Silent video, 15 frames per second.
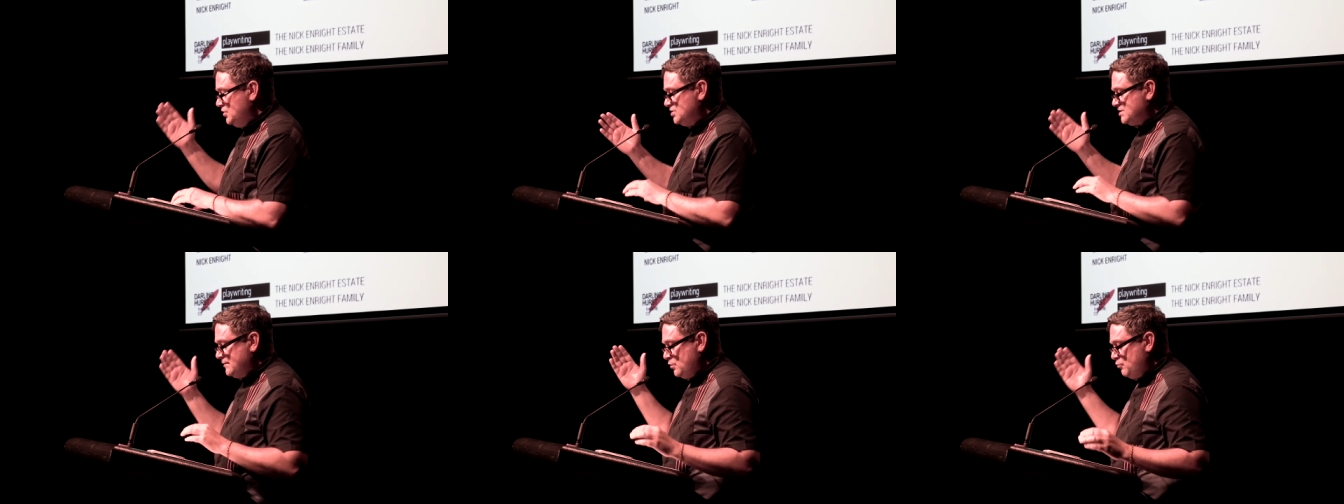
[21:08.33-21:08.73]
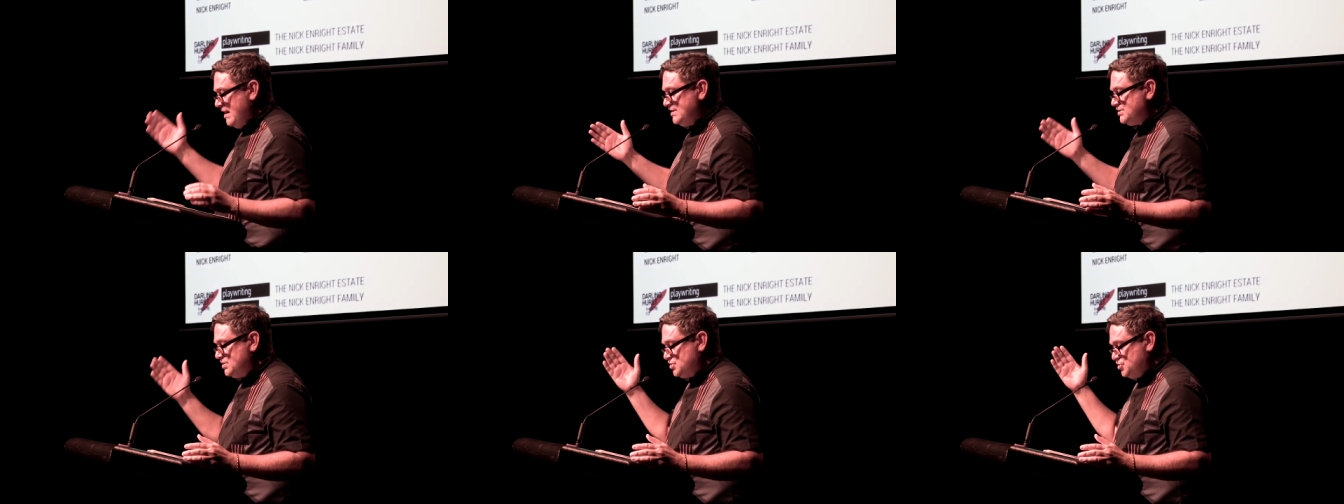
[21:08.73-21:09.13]
use of a
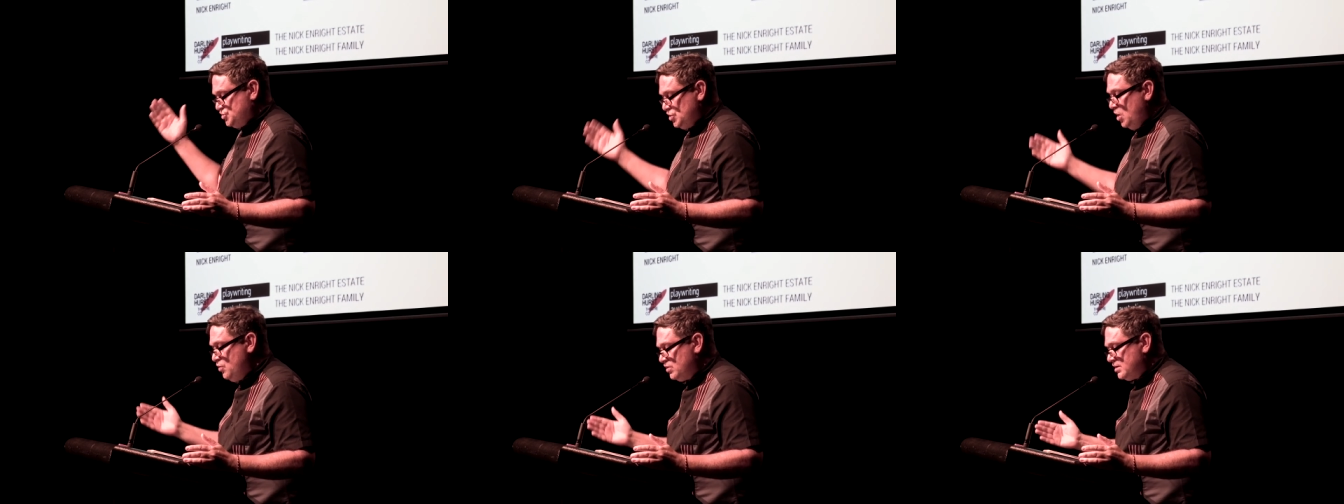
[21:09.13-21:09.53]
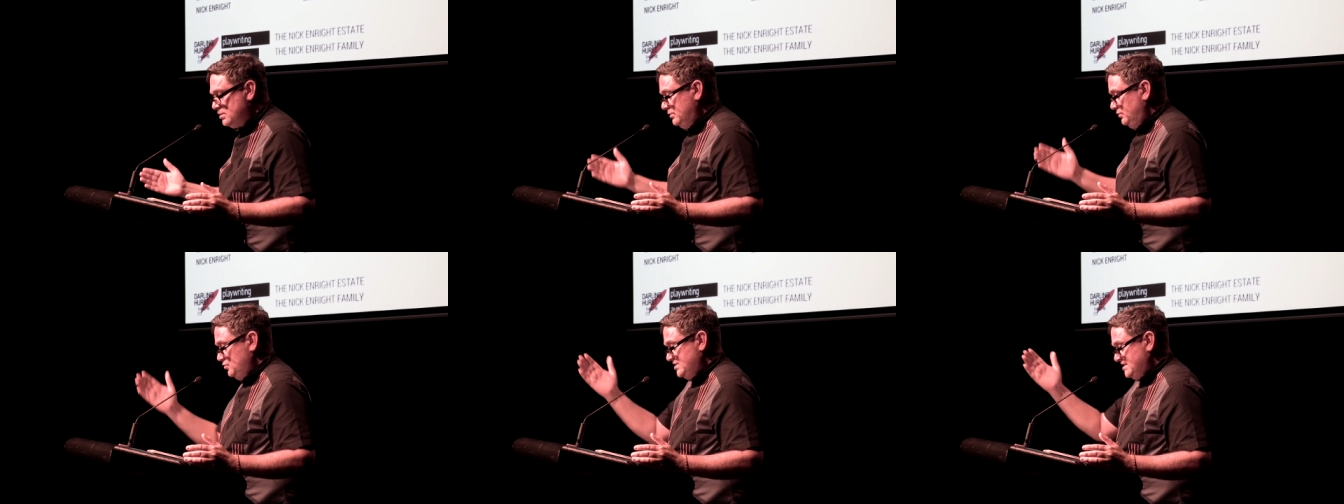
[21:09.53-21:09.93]
racist joke
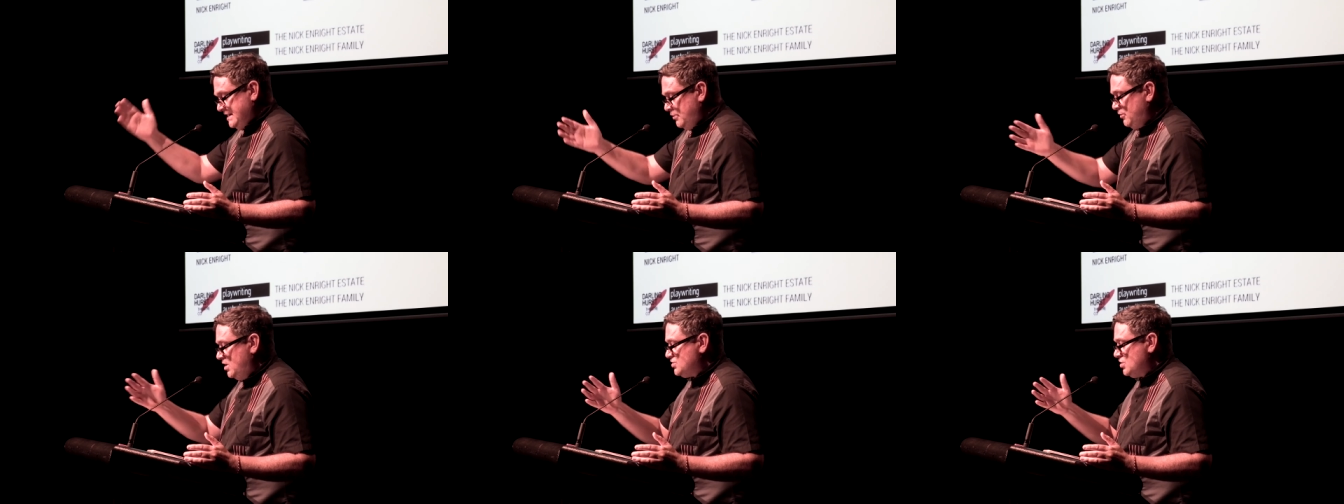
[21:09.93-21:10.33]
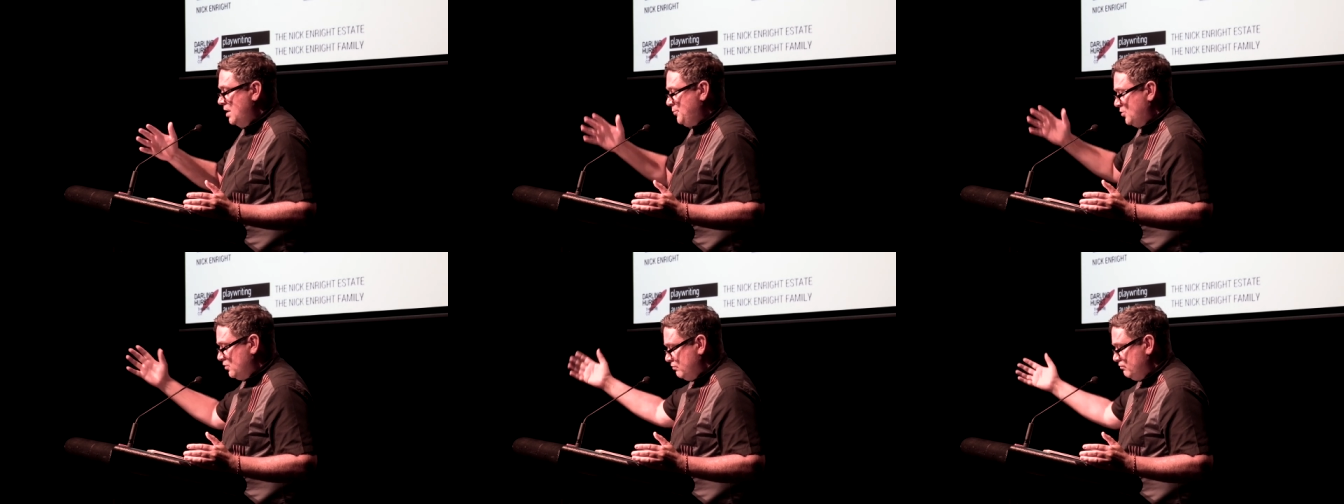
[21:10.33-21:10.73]
or
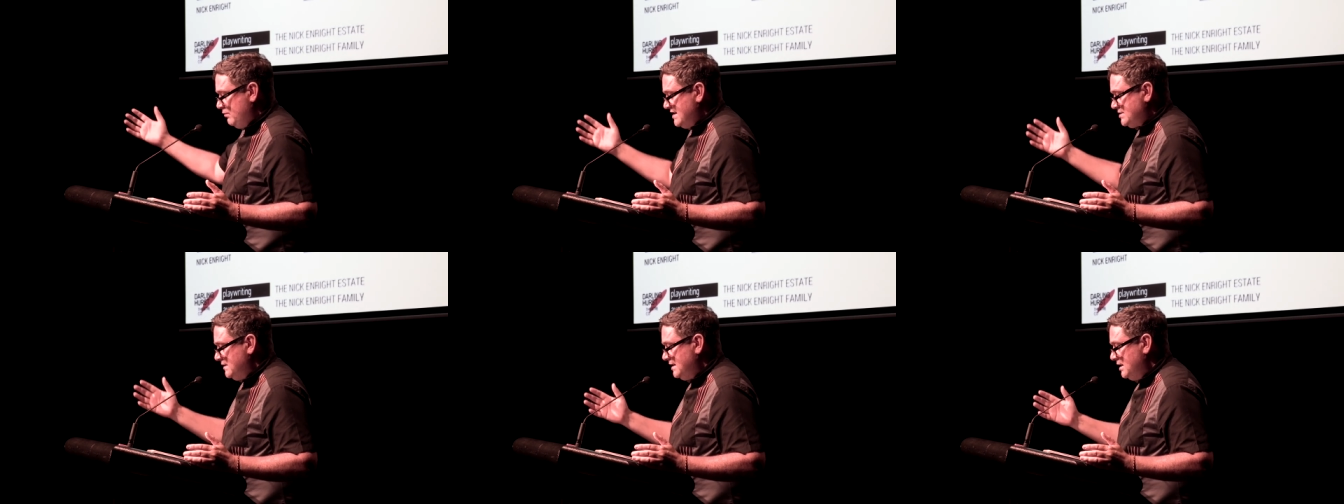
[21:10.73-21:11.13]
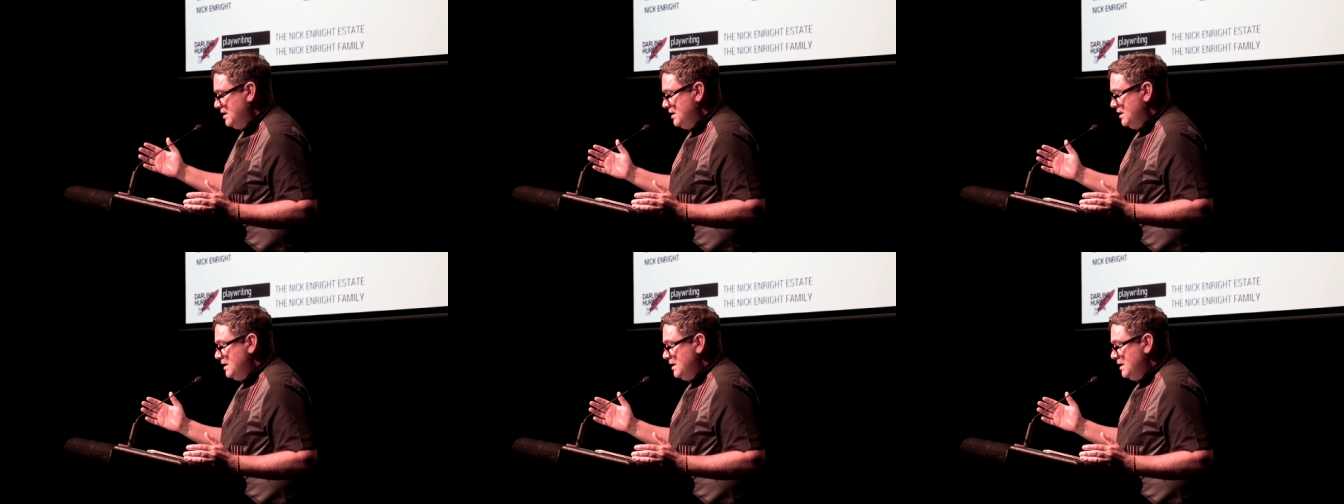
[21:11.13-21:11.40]
stereotype or rhetoric